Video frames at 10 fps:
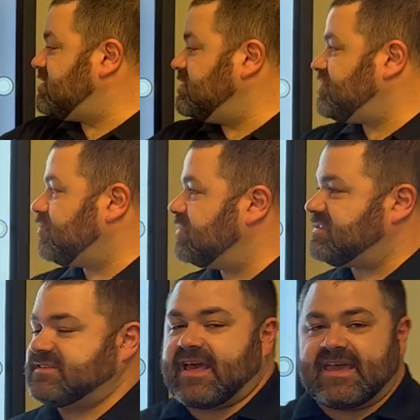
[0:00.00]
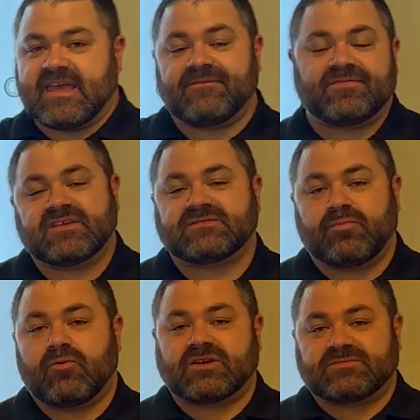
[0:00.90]
ensures is that if this
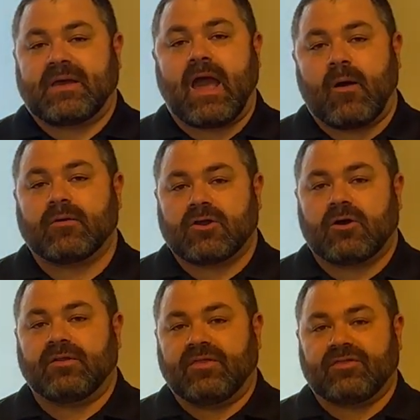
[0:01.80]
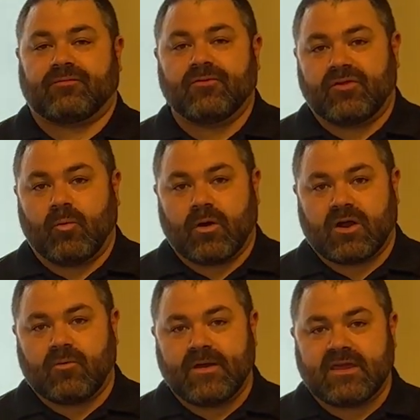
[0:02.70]
board is powered on through the
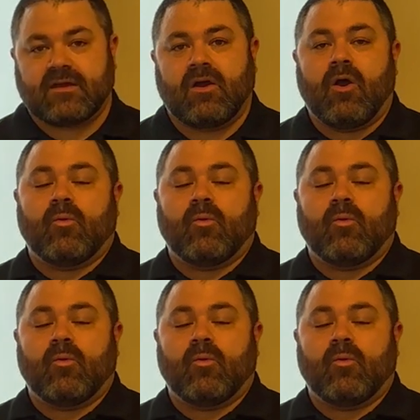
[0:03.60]
work week,